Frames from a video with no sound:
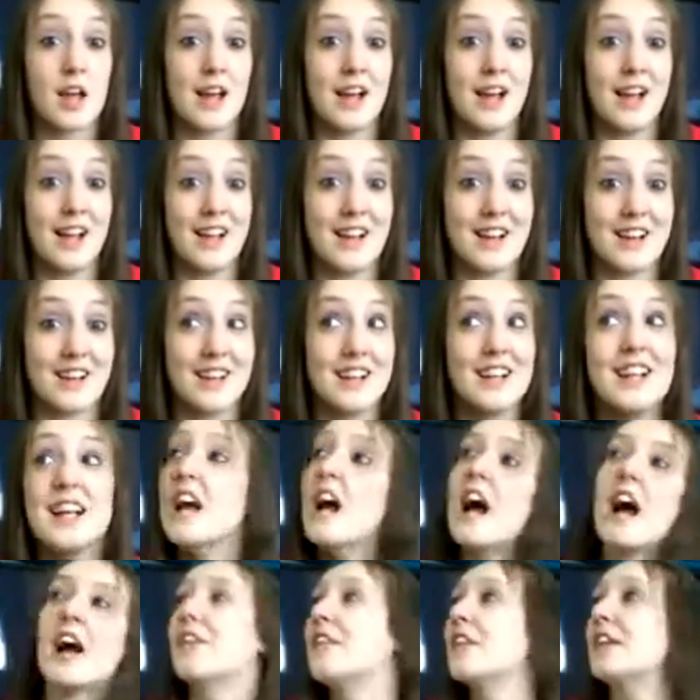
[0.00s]

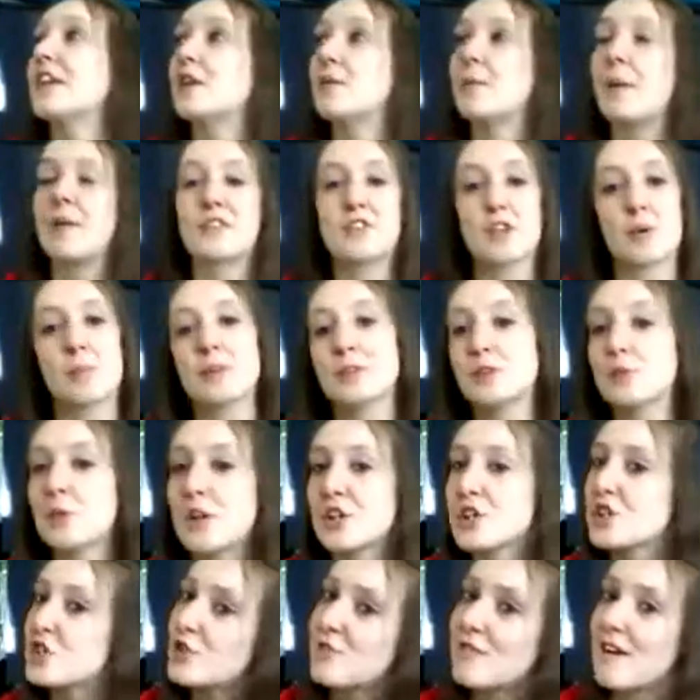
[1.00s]
I think you meant dumbest
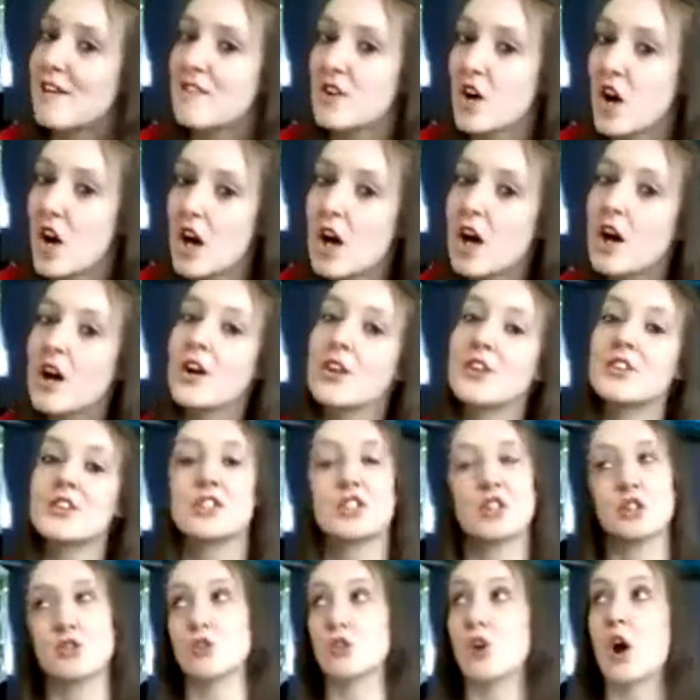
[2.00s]
question you've ever heard.
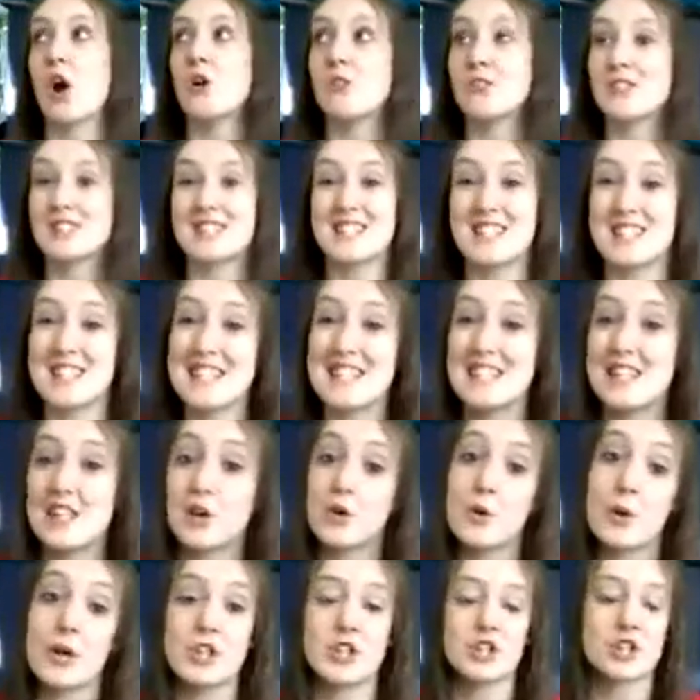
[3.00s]
You can't see
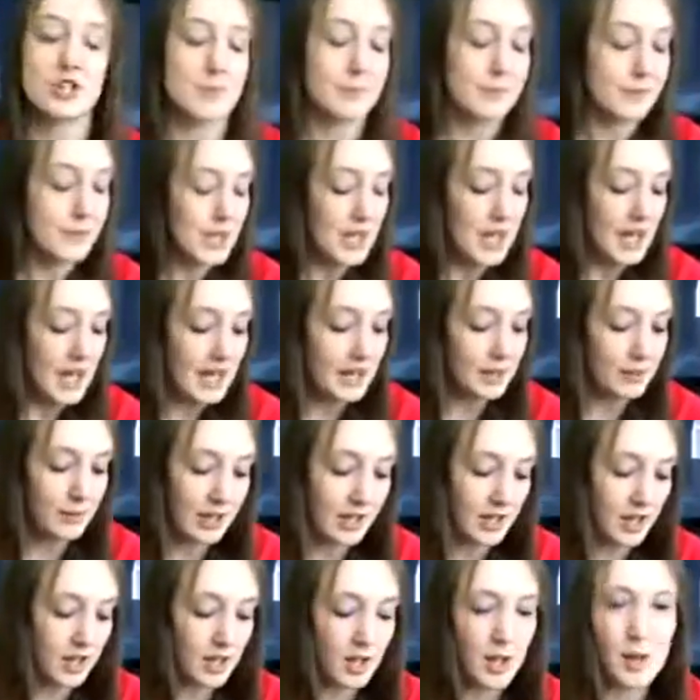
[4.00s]
a question.
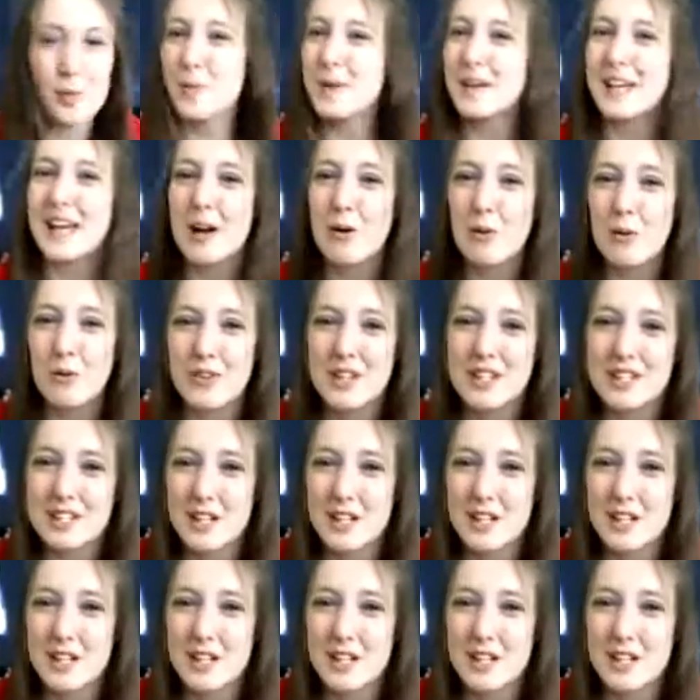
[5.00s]
Anyway, I pick out on